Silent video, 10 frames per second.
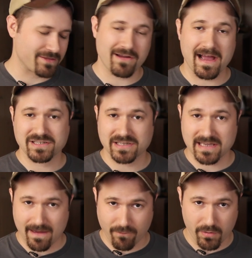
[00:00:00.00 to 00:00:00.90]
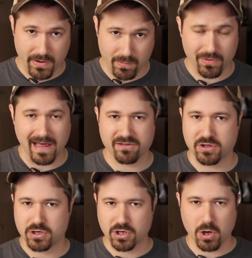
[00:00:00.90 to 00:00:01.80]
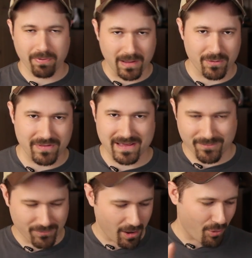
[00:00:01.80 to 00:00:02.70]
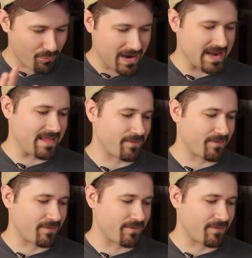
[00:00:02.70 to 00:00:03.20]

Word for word: these are actually have already rolled out, so you can go play with these already.